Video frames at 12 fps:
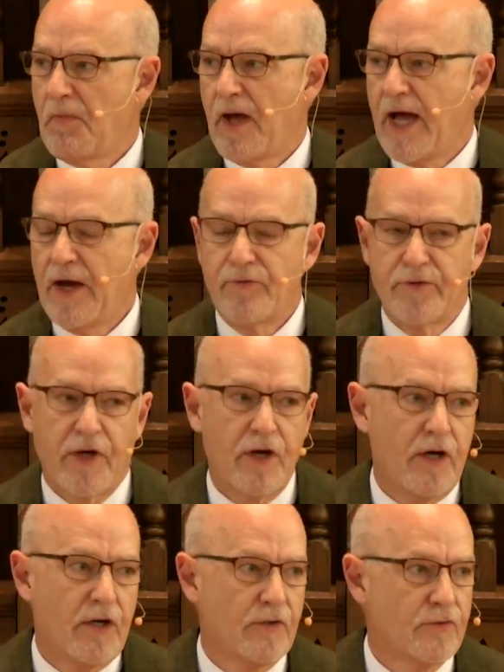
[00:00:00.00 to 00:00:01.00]
I
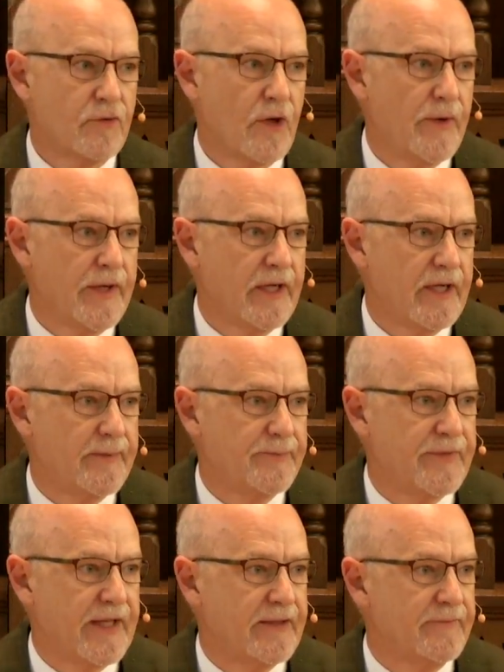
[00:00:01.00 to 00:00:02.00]
recall growing up
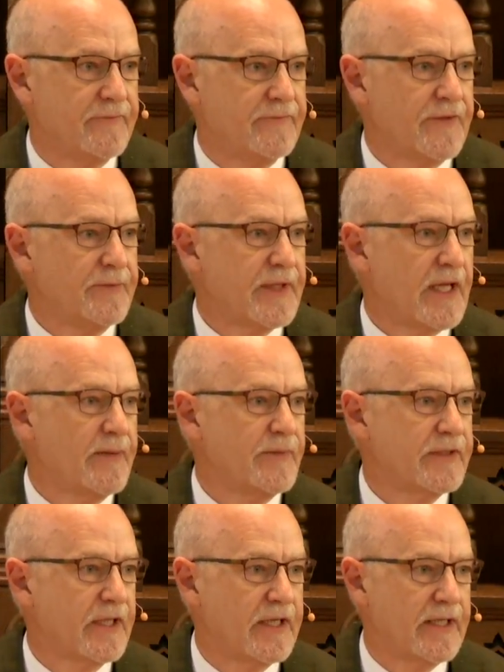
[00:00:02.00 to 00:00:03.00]
that from time to
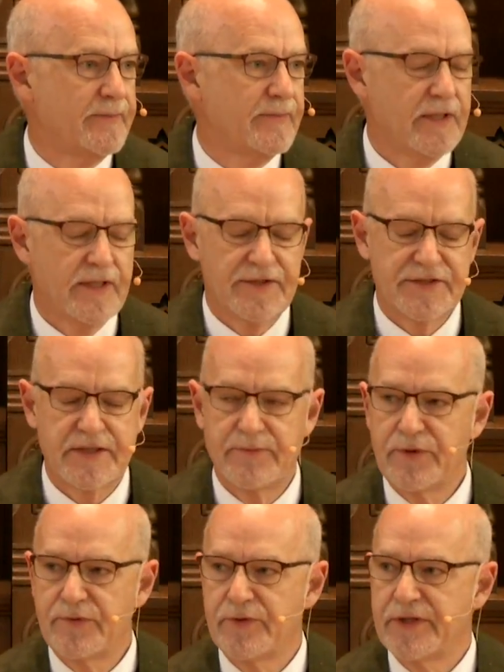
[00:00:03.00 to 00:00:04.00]
time
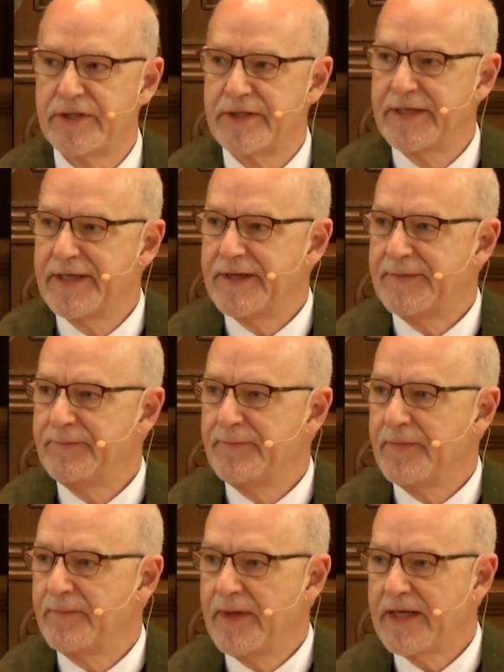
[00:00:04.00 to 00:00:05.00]
someone would
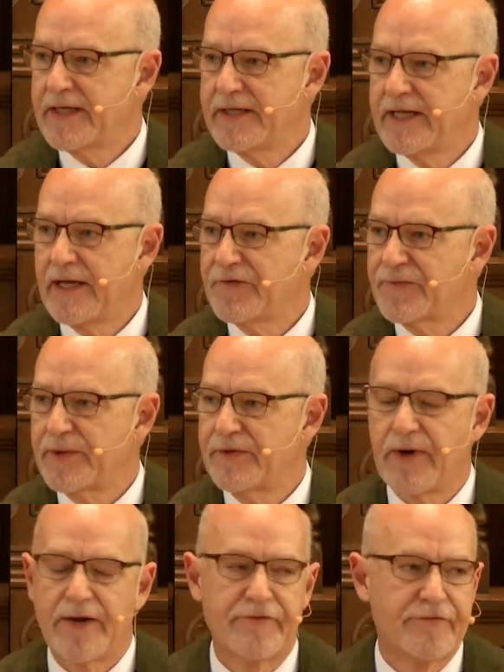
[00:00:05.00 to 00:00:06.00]
make an announcement
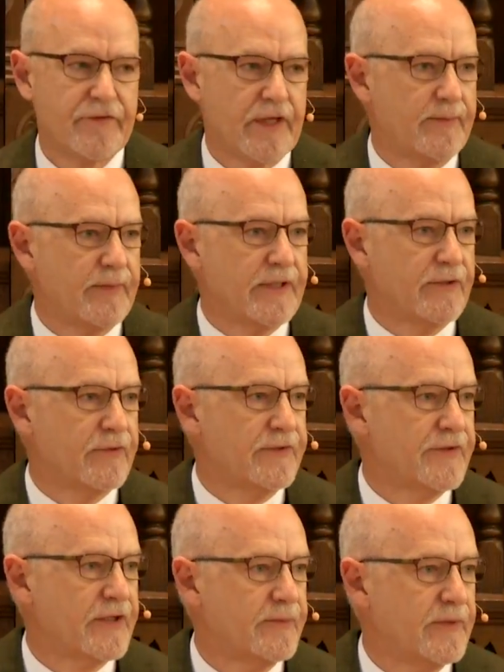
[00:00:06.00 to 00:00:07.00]
around the family or in
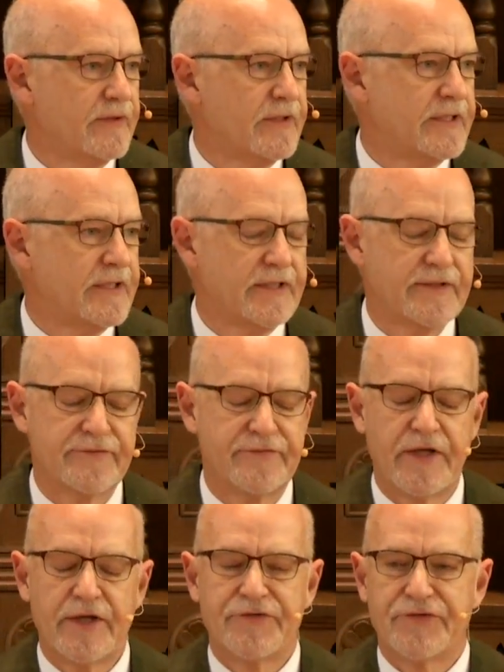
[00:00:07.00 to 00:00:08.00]
the community of
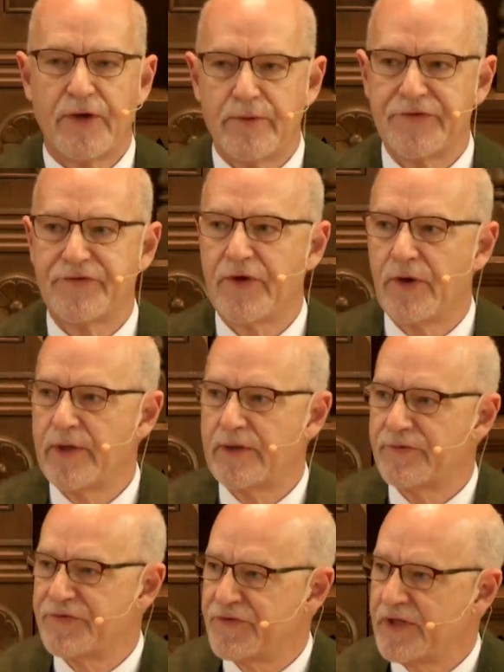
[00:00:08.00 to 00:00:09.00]
so and so had
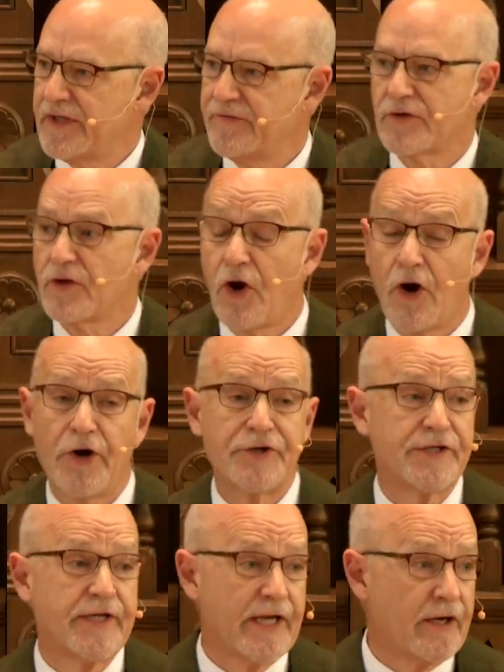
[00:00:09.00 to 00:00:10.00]
received a large
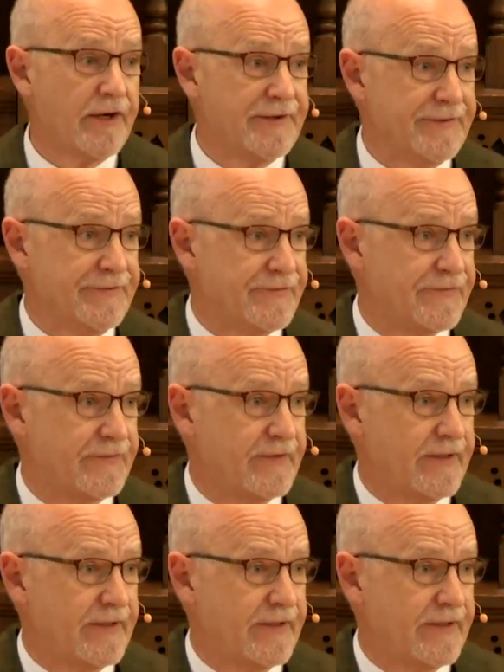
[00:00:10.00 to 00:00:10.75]
inheritance.